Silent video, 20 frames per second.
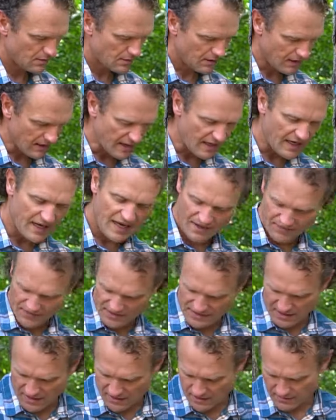and then I have
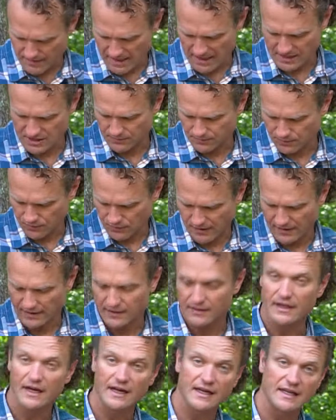this other master
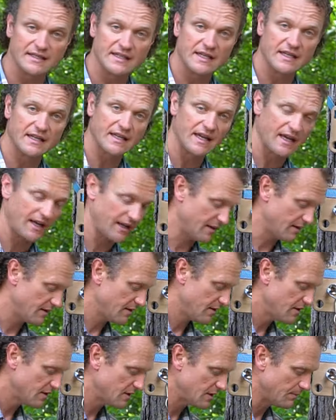point that I can dedicate
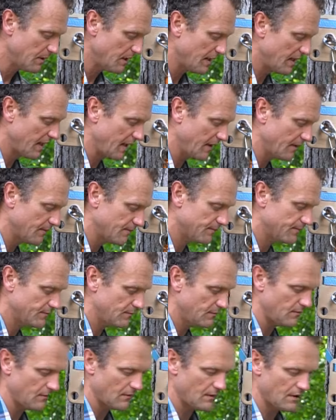to belaying.
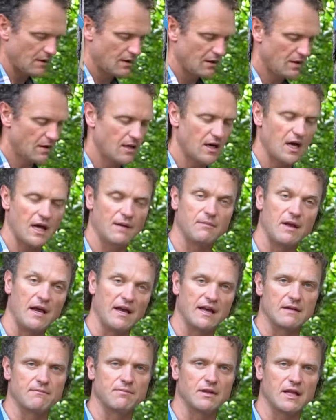
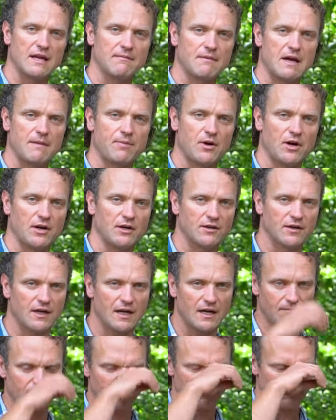I can belay my partner
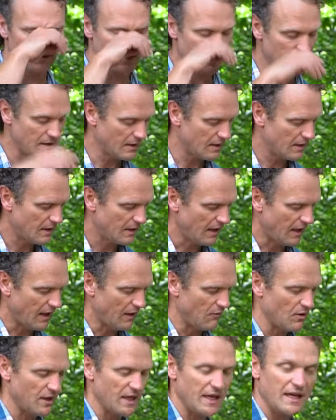up,
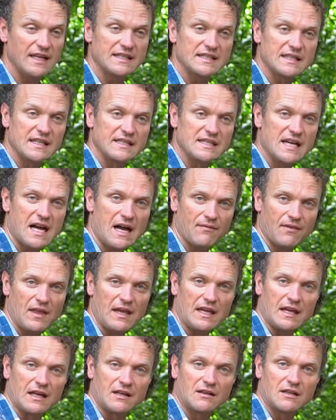and when they get to the top, they
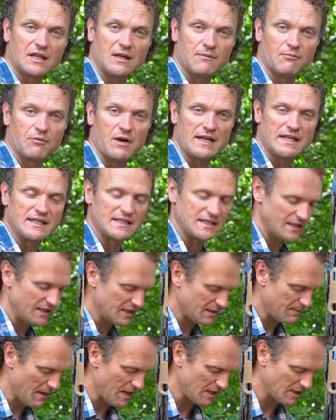can clip right into
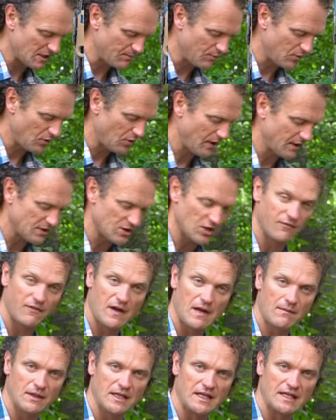this master point. So if
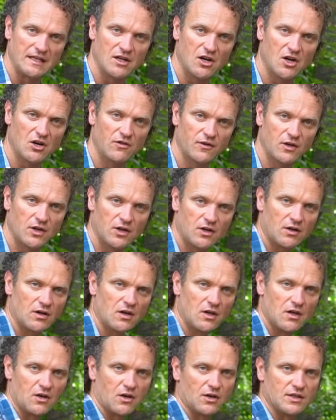I'm leaned over
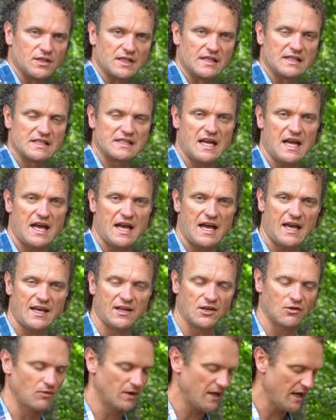or to the side
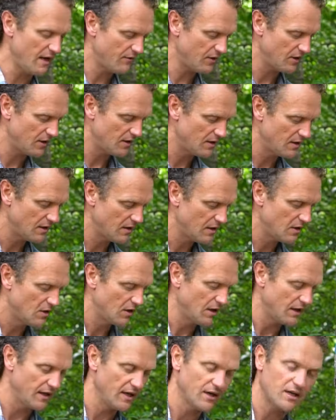or whatever,
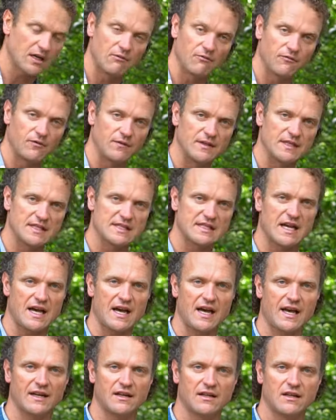and they're coming from this
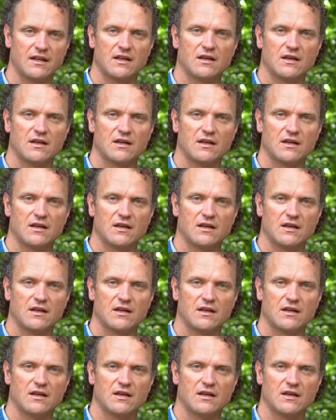side,